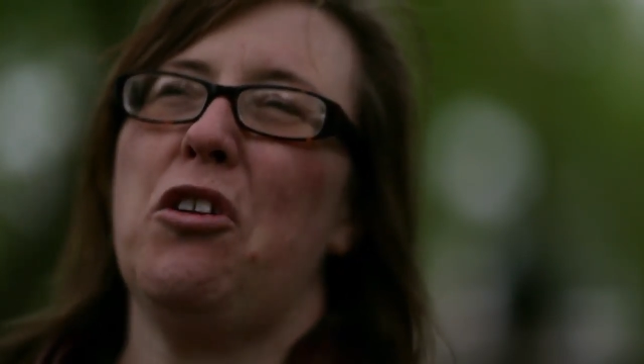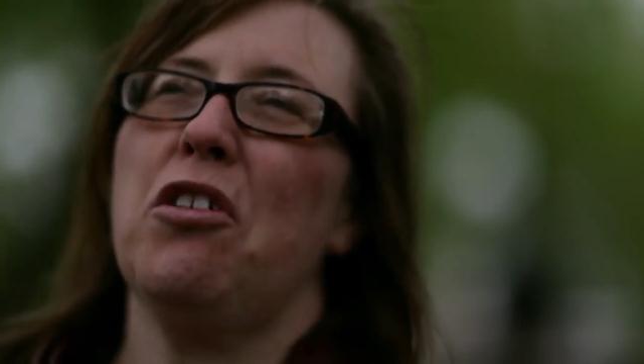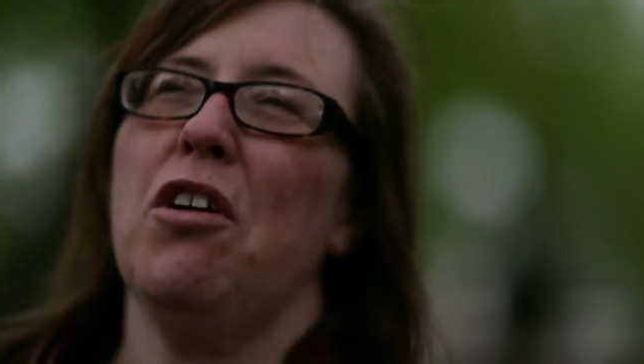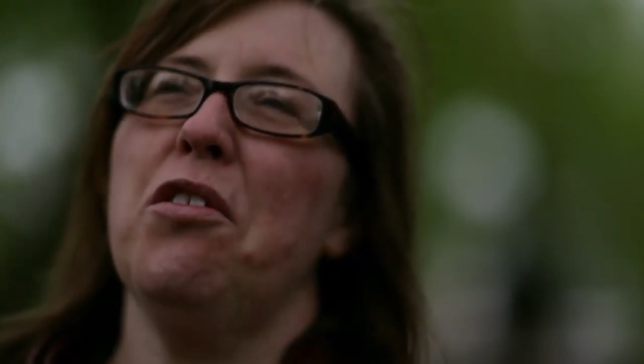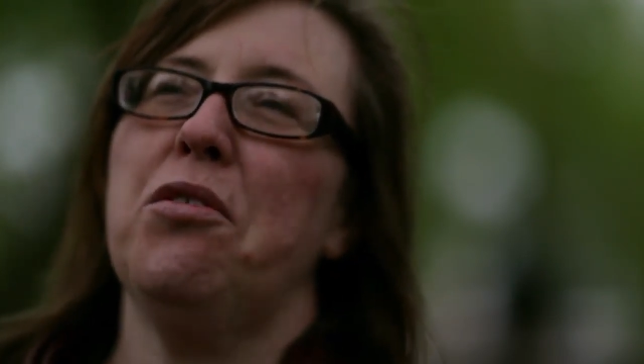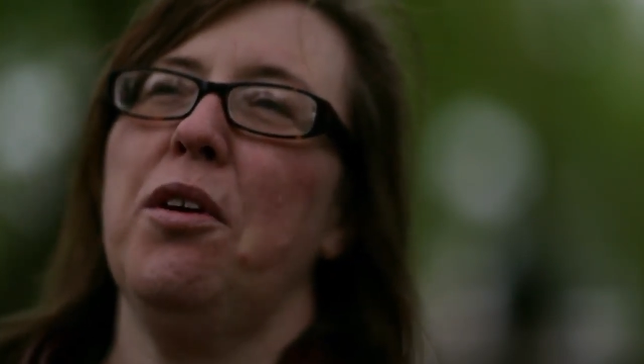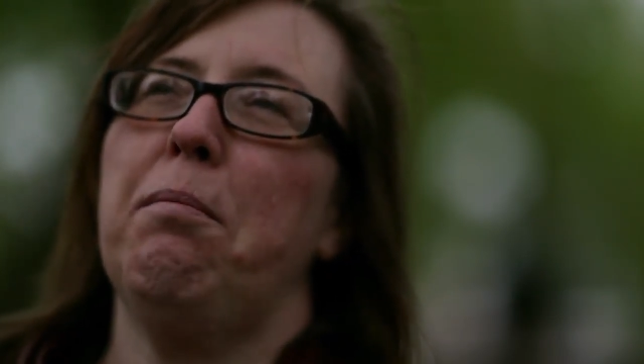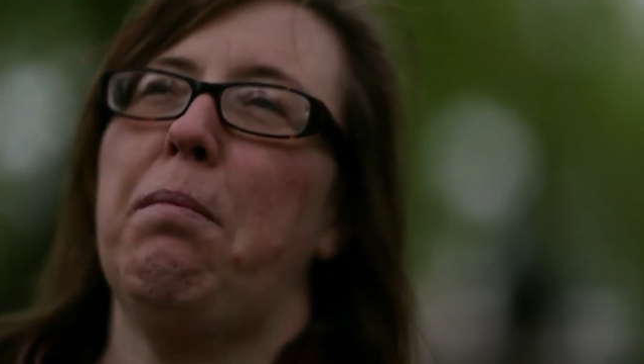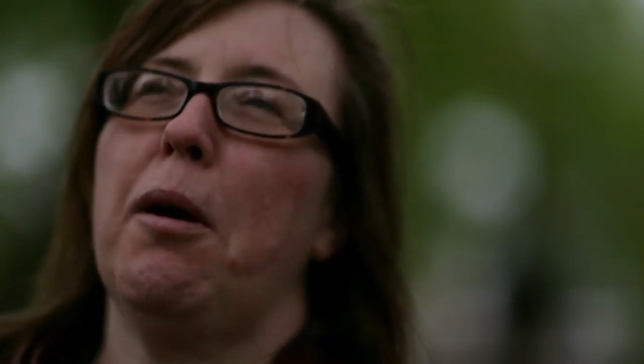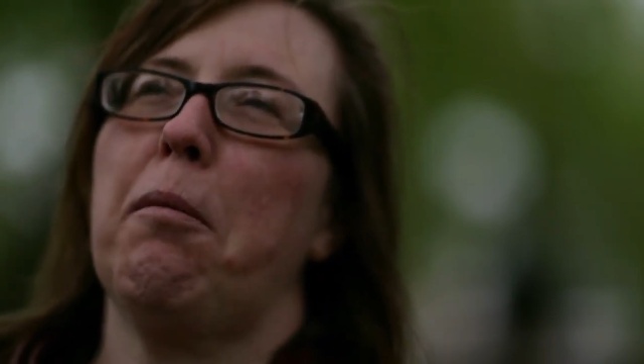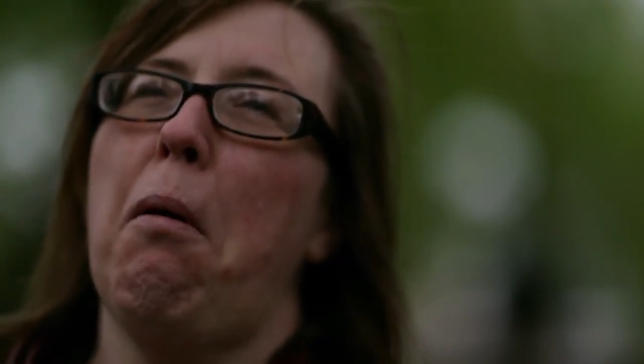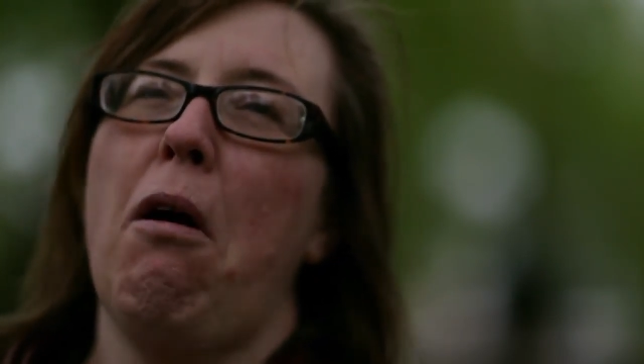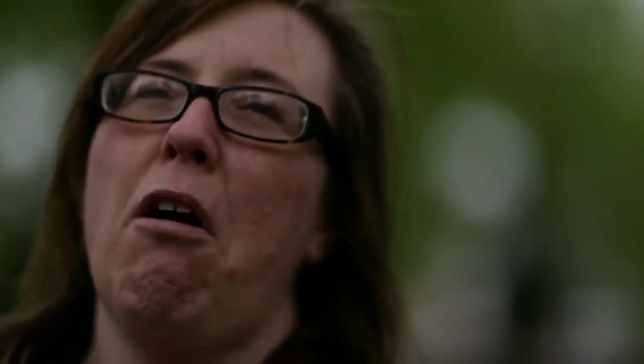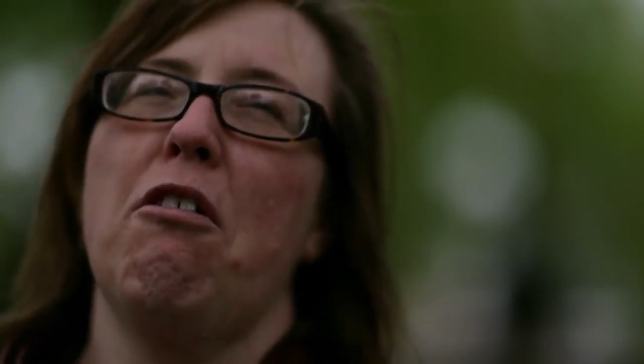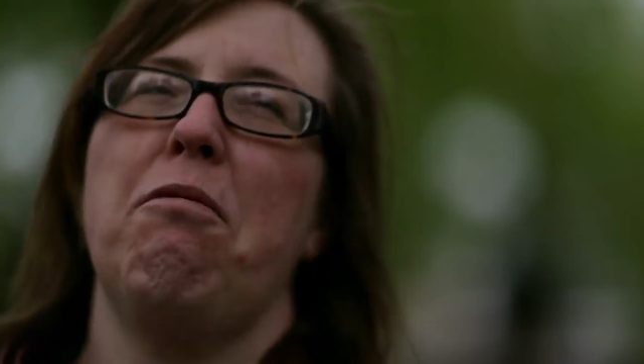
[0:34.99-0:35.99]
But there's also a
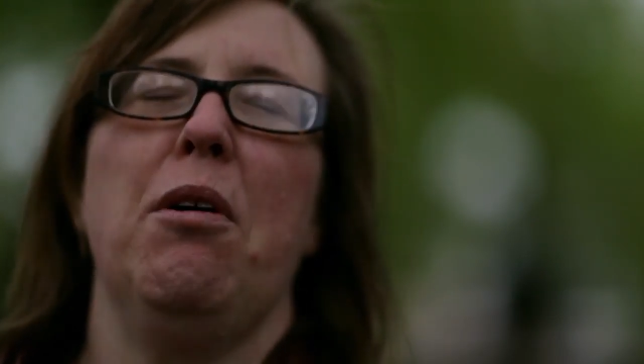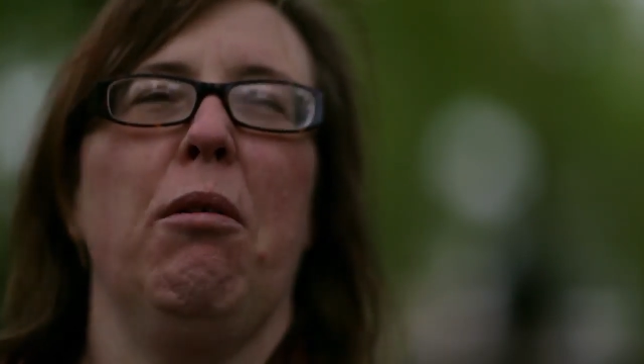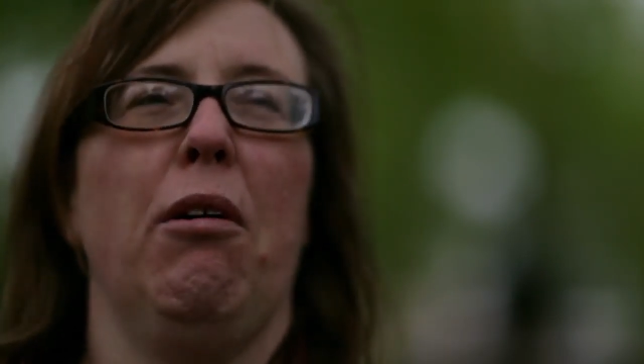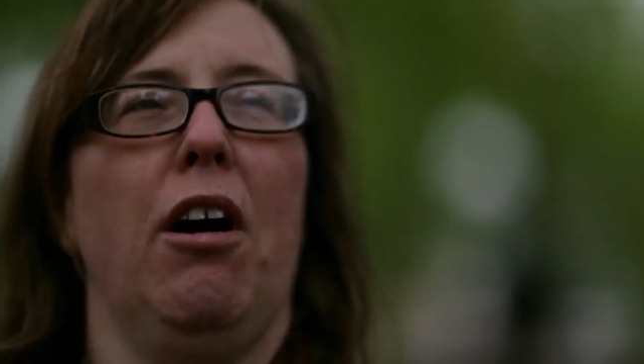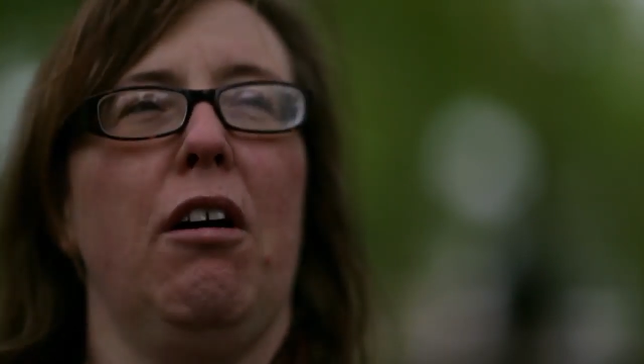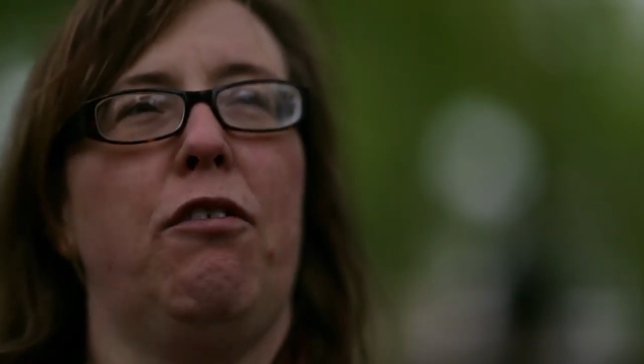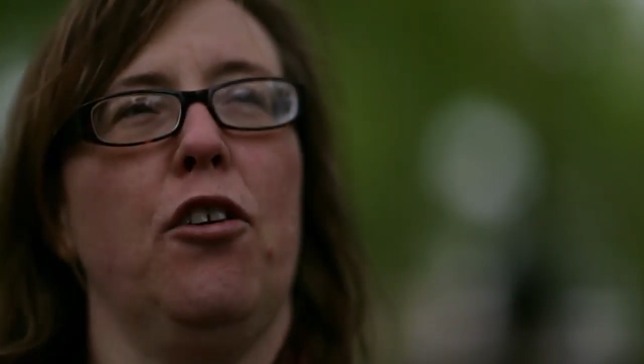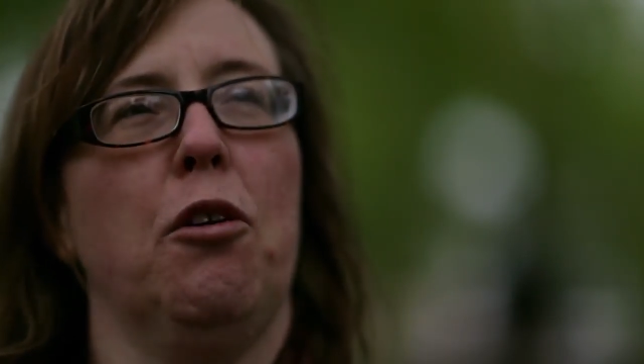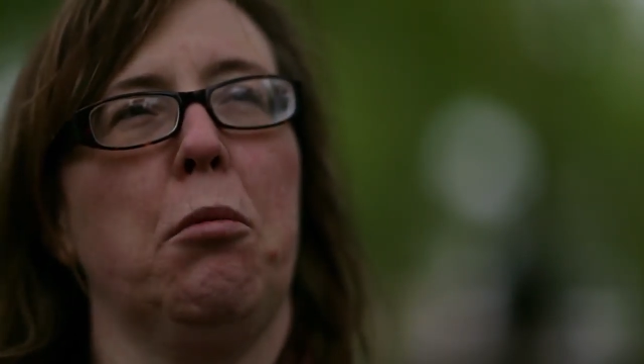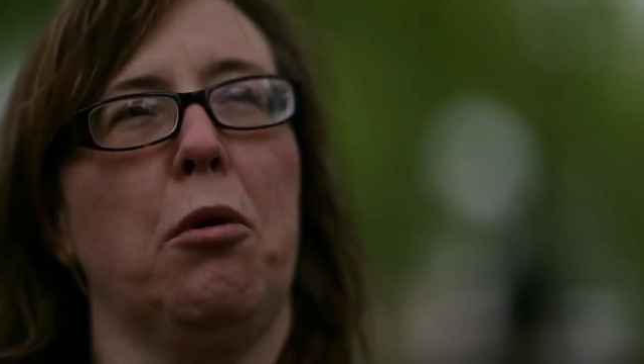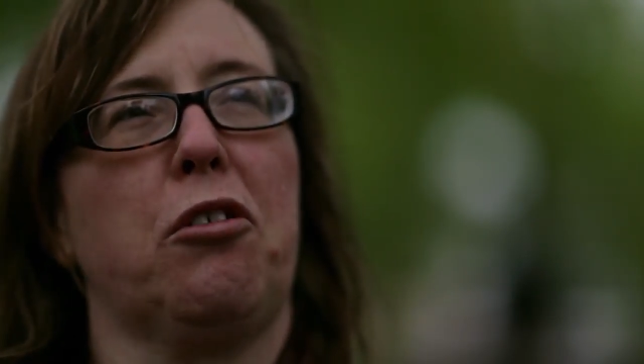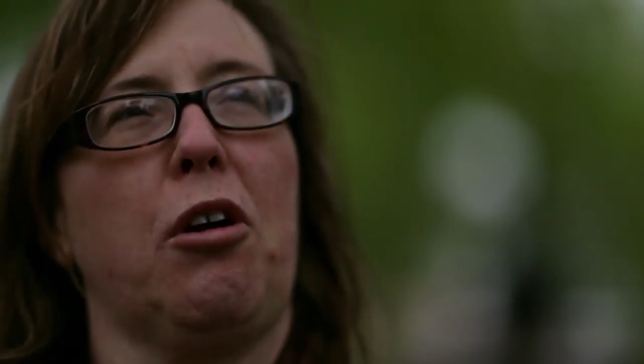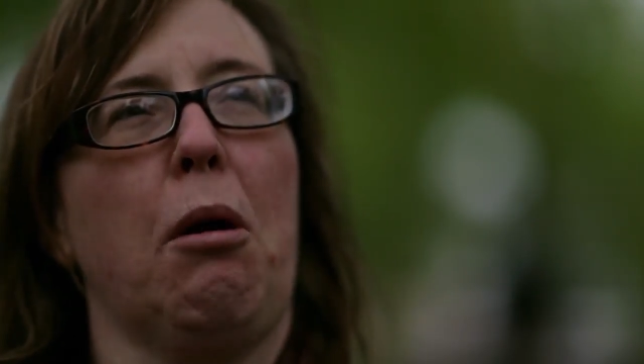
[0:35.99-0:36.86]
big part of me where I feel